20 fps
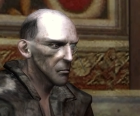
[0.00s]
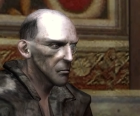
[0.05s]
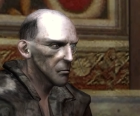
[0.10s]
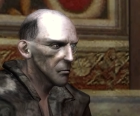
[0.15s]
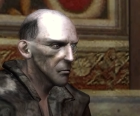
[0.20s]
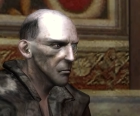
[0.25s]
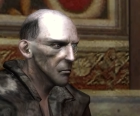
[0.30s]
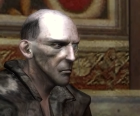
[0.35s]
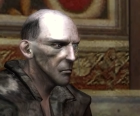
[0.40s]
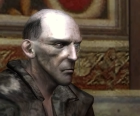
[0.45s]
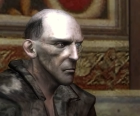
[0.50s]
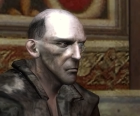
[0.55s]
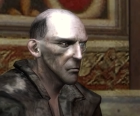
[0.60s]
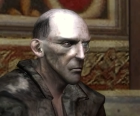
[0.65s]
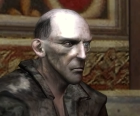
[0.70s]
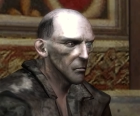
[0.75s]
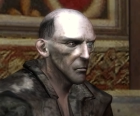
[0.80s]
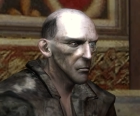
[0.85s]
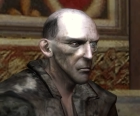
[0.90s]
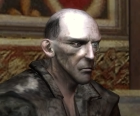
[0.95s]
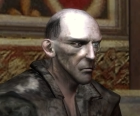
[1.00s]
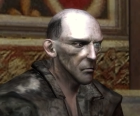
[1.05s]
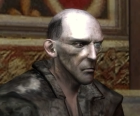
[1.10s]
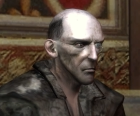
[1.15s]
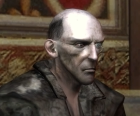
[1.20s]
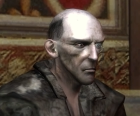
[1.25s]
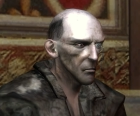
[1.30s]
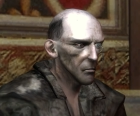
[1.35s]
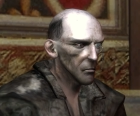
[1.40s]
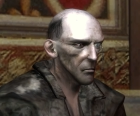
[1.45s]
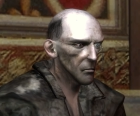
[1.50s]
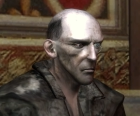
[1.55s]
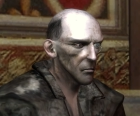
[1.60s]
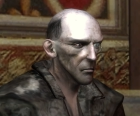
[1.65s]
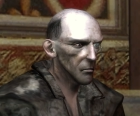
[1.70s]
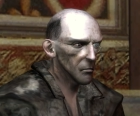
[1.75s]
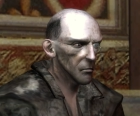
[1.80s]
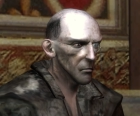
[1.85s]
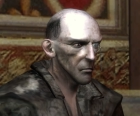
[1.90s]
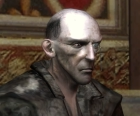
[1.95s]

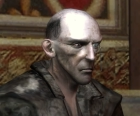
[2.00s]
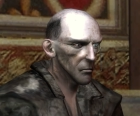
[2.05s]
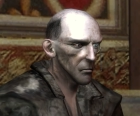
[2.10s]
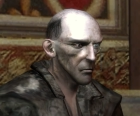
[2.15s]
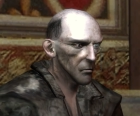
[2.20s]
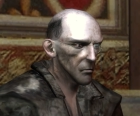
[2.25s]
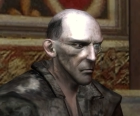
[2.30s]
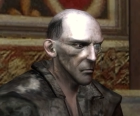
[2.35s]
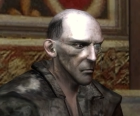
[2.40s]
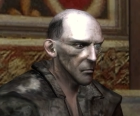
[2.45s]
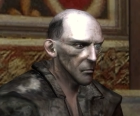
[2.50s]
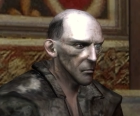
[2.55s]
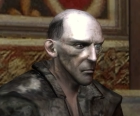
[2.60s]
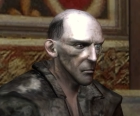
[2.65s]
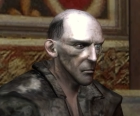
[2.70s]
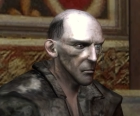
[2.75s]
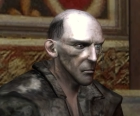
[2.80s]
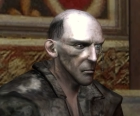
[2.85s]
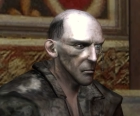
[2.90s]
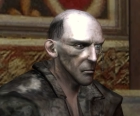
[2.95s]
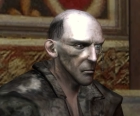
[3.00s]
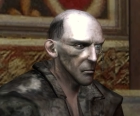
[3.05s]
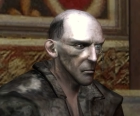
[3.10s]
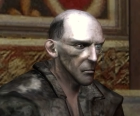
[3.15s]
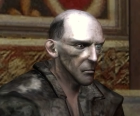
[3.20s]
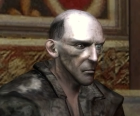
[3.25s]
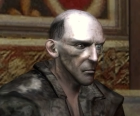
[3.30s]
[no speech]